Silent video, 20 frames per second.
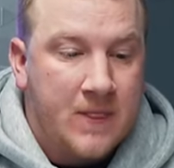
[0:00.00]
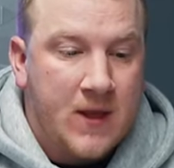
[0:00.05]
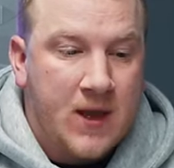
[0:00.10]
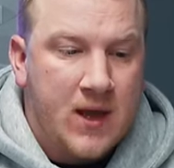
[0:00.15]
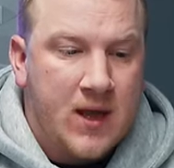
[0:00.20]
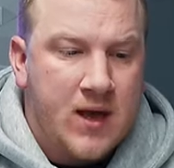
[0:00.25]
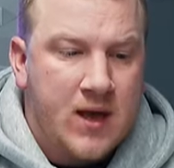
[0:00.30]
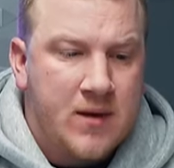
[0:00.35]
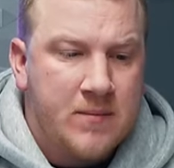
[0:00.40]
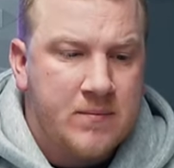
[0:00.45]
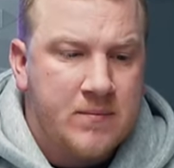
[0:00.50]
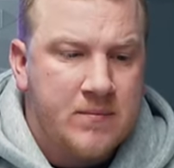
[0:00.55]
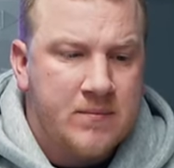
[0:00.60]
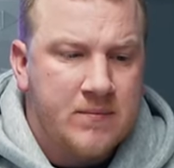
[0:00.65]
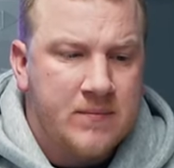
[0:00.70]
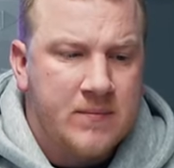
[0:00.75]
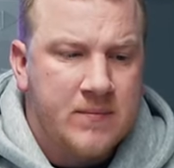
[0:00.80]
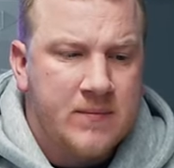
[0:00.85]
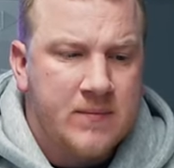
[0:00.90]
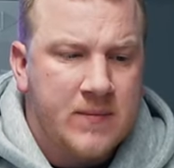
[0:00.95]

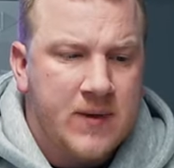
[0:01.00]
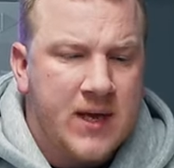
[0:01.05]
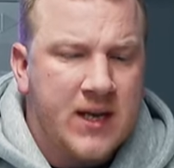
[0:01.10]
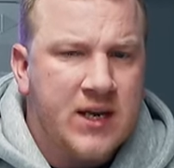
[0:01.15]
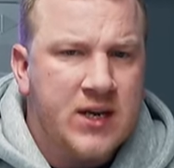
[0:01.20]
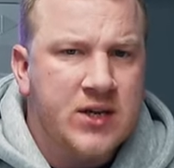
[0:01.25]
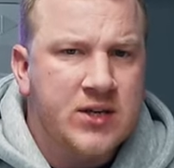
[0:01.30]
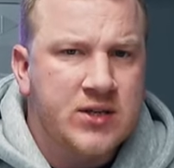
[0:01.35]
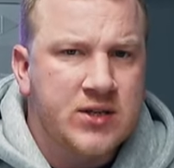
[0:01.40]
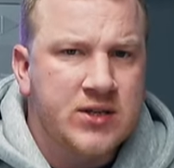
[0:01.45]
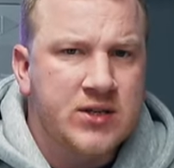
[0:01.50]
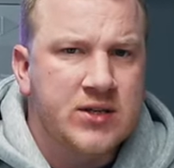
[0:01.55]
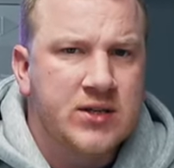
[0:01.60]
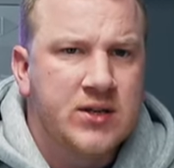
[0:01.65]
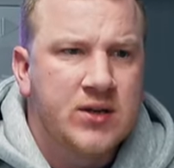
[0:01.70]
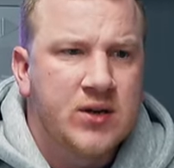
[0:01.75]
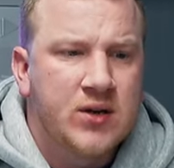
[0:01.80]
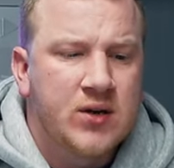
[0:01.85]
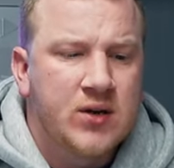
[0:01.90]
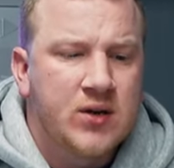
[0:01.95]
It is
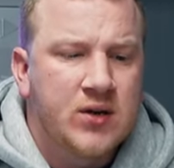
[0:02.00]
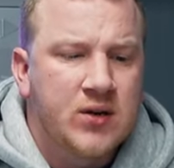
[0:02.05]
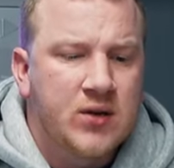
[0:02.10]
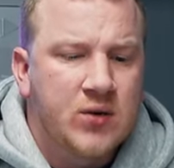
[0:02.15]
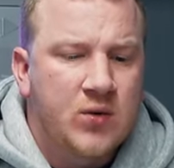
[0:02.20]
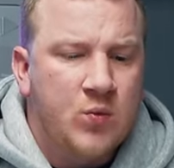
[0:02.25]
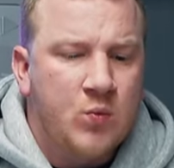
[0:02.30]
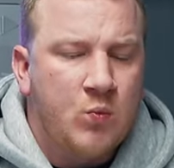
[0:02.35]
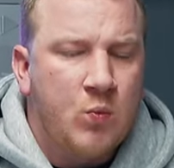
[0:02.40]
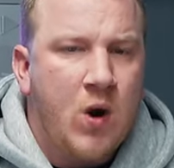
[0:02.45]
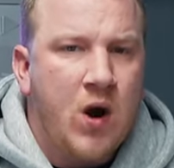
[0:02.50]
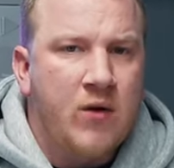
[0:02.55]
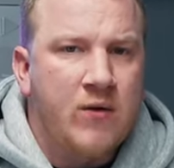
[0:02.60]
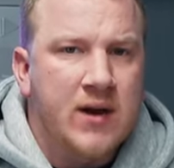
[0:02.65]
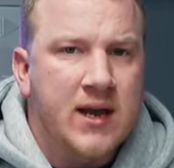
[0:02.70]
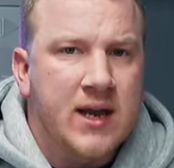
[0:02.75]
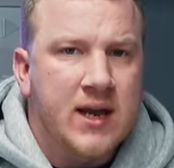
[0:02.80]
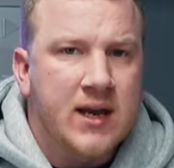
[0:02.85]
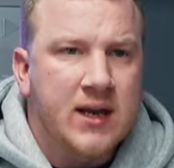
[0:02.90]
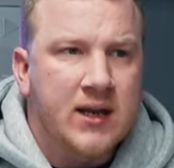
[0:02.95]

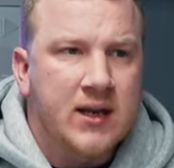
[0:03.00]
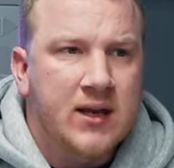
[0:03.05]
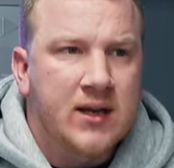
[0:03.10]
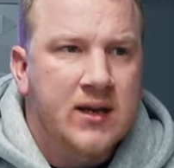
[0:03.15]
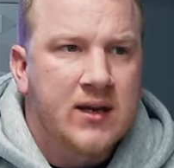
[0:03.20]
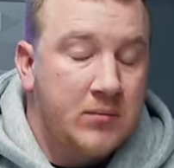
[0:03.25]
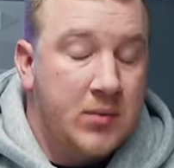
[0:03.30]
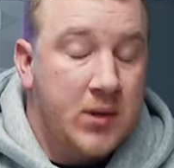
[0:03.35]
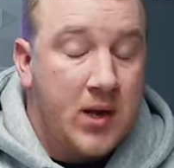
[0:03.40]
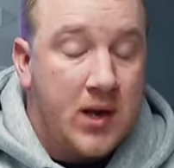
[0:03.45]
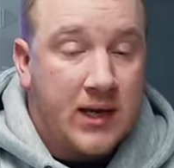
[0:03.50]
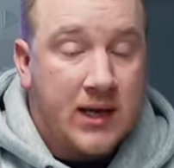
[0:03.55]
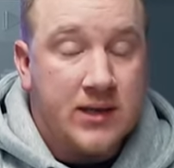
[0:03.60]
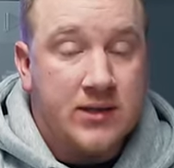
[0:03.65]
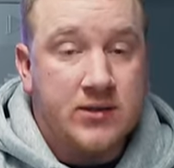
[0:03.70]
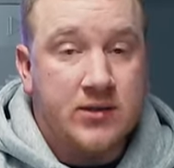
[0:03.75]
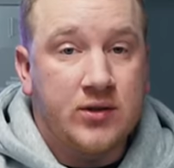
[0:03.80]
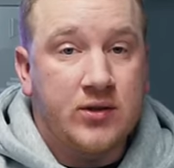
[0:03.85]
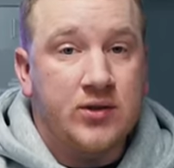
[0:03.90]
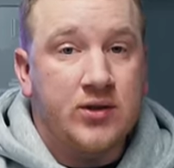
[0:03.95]
worrying, but I
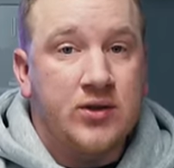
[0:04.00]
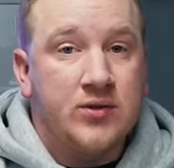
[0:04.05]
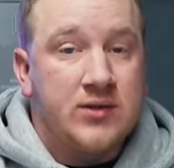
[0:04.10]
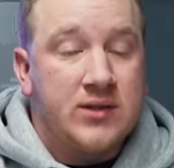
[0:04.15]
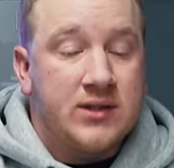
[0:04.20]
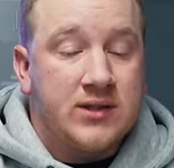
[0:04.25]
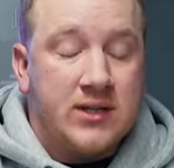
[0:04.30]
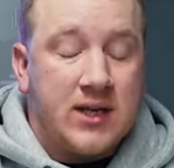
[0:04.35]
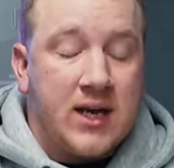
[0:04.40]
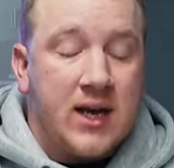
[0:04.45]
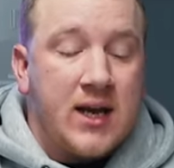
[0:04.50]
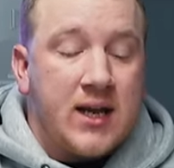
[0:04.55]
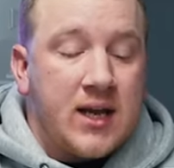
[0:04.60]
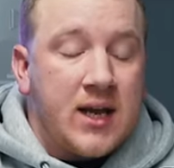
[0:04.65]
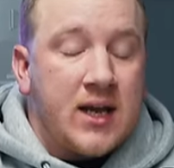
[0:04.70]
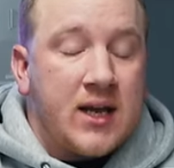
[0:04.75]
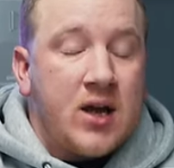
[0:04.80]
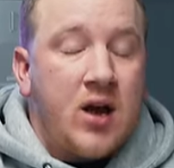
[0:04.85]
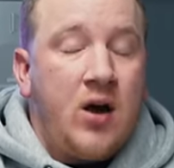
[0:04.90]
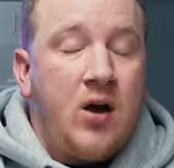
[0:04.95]
guess the good news is
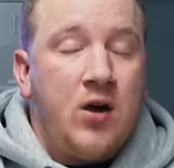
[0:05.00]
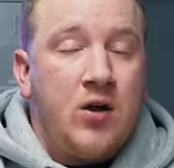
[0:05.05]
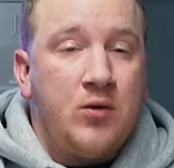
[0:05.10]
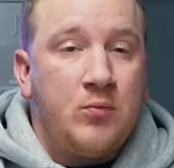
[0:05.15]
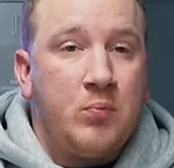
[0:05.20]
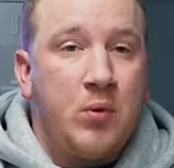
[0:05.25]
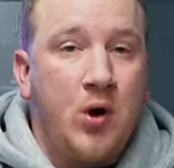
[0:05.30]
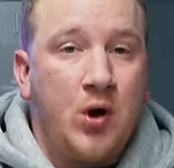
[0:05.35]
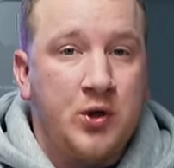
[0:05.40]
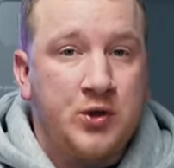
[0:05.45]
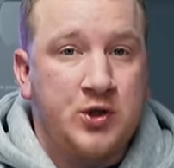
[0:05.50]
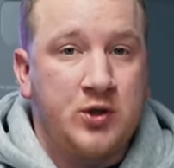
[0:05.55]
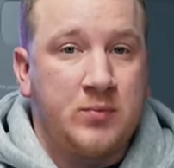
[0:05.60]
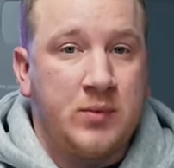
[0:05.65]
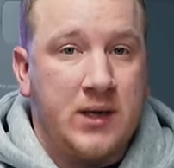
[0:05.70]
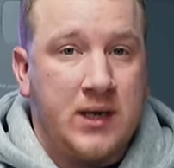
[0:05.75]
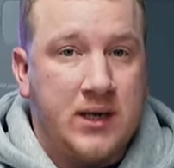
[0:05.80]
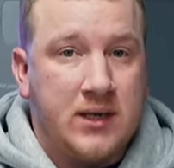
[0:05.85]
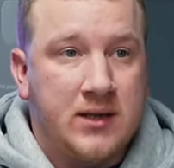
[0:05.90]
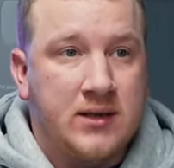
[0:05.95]
it can't
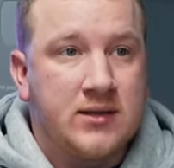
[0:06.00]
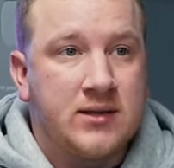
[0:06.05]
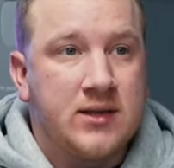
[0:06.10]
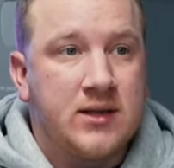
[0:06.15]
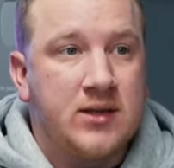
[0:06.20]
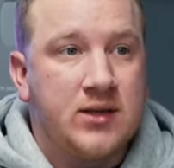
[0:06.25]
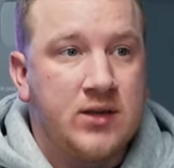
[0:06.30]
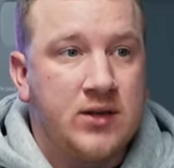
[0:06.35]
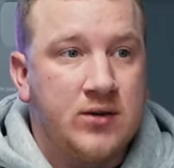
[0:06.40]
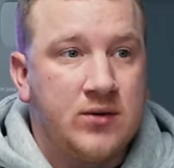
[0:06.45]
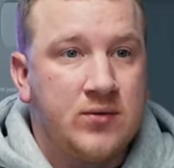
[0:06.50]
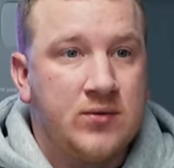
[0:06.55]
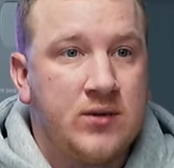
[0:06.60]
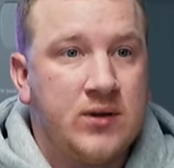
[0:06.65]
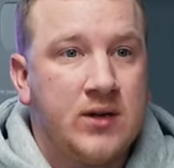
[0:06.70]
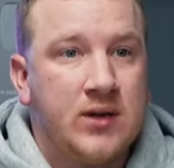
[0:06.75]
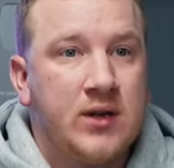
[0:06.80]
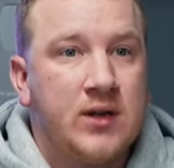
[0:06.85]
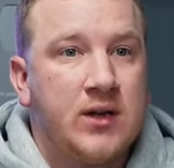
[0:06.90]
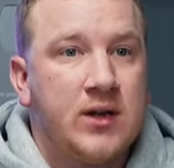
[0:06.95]
possibly continue
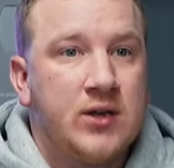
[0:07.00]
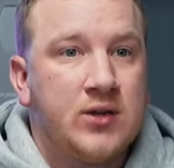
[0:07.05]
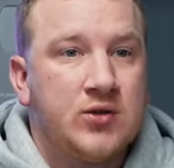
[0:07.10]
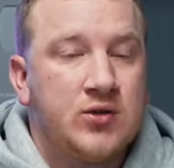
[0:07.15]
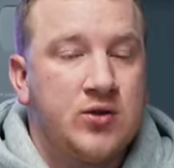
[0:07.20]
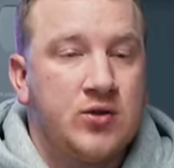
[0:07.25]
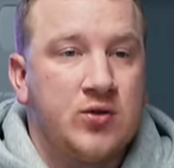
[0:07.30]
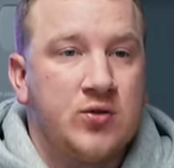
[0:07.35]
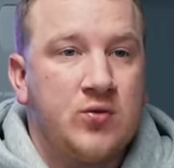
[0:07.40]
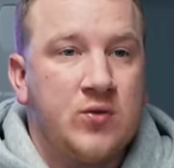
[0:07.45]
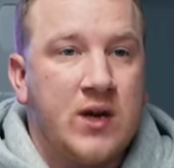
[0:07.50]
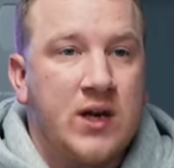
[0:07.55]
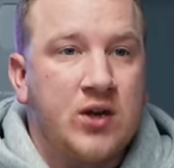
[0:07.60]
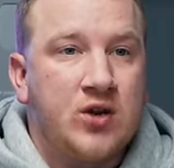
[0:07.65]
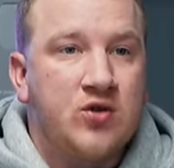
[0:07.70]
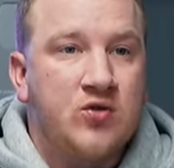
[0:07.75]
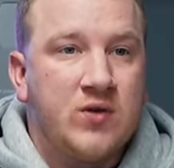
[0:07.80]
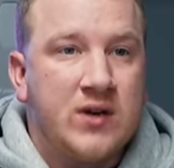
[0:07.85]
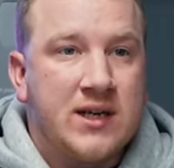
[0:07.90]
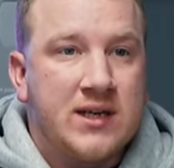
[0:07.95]
to
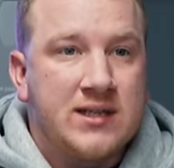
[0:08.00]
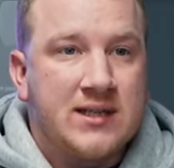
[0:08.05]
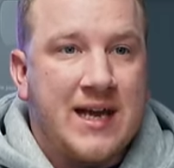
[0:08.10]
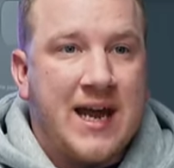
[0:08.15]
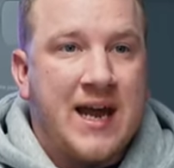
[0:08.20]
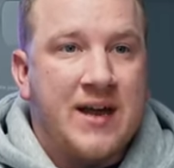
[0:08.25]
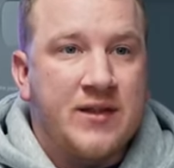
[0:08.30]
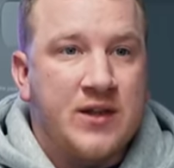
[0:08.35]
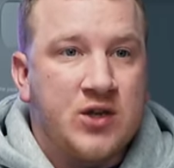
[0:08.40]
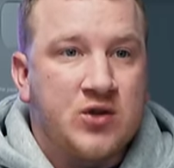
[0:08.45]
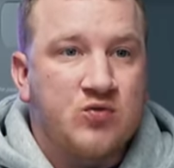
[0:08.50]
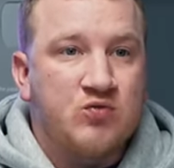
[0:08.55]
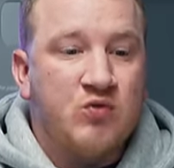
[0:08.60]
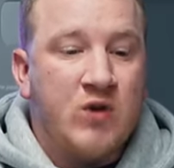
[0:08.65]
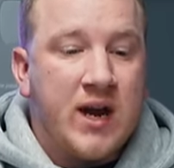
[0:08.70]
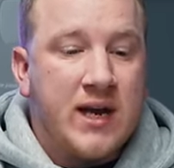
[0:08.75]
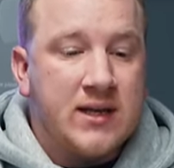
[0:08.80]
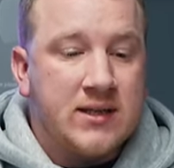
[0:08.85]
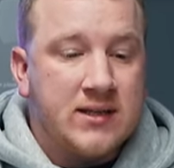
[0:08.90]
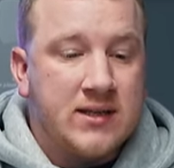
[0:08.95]
increase at this
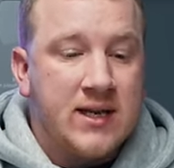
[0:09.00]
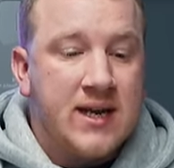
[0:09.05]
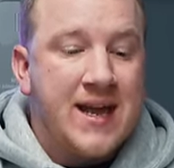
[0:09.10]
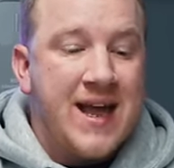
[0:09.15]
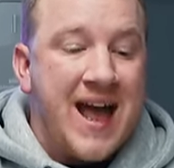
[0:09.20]
rate.